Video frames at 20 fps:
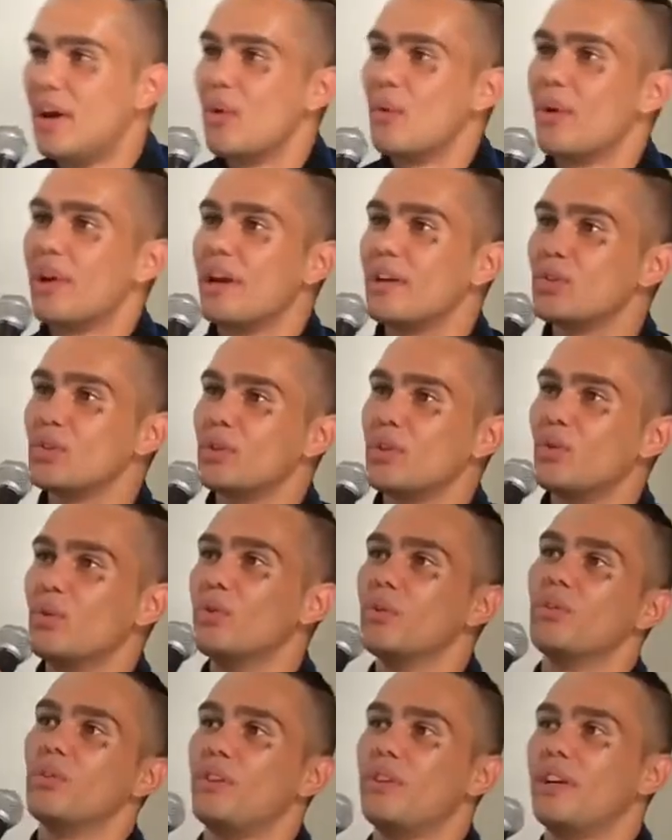when I was
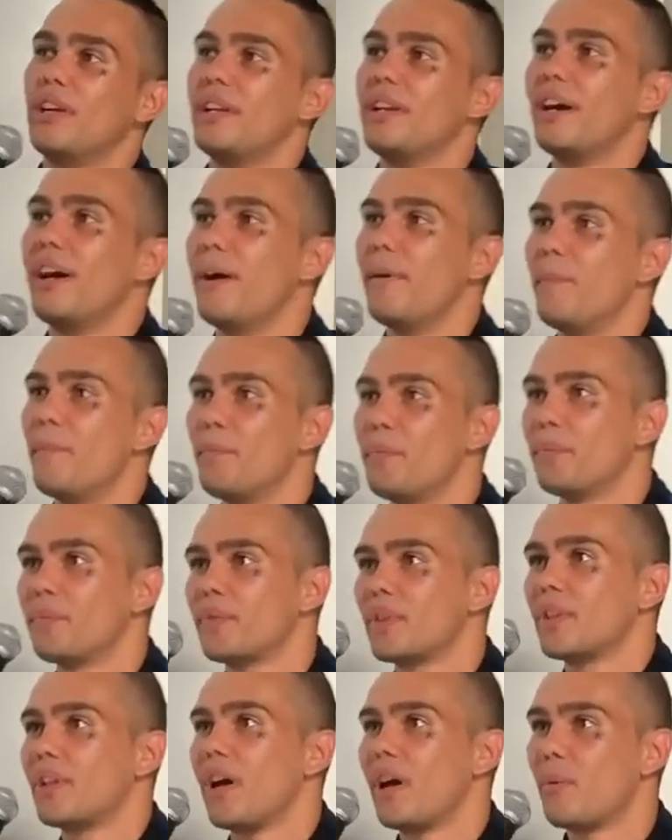little, and
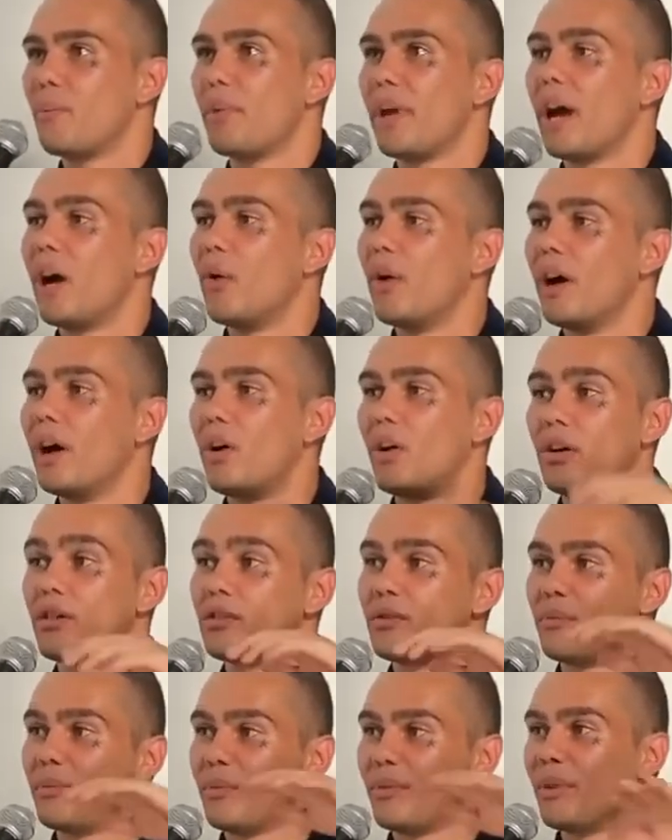like Bow Wow, I
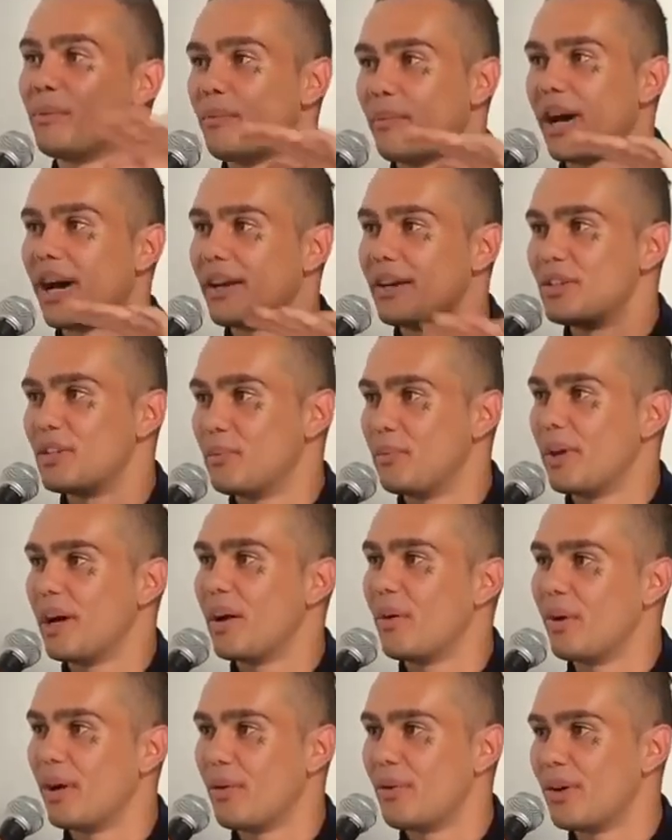was mad into
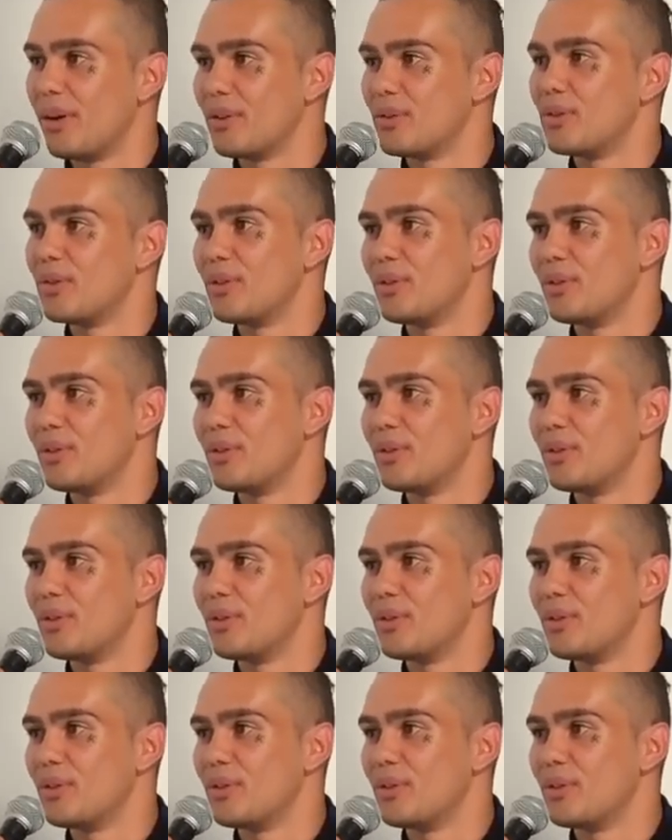Bow Wow when I was little.